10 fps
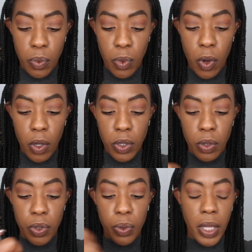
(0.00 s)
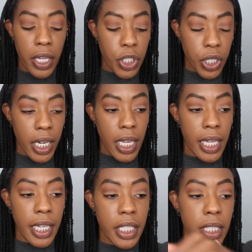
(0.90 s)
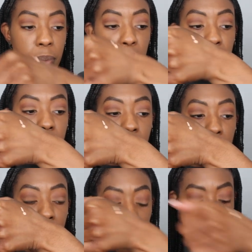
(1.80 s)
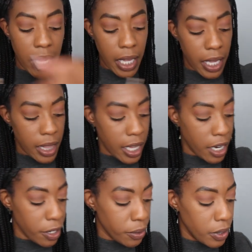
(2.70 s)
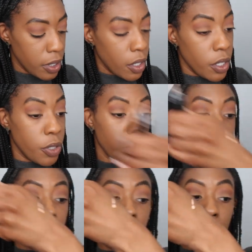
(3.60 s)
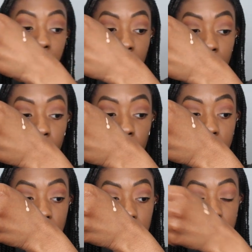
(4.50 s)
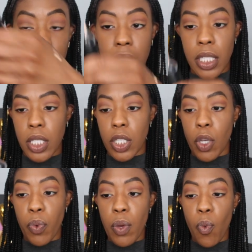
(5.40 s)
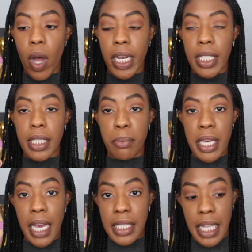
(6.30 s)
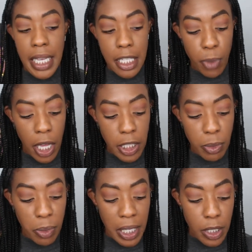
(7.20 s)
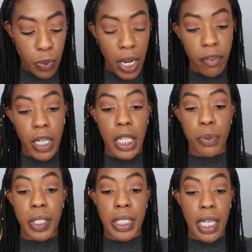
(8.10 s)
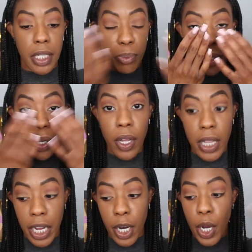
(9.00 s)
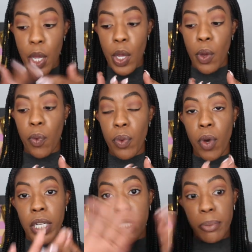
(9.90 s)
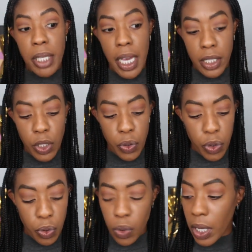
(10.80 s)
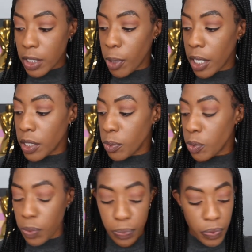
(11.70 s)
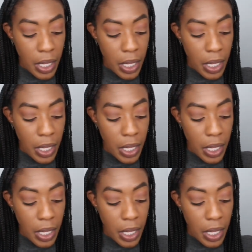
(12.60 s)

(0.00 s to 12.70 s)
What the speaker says: will also do that trick. And I just put it on the back of my hand there. You can see how light that is. So we want it to be as light as possible, because whatever color we decide to put on there, we want it to be as neutral as possible.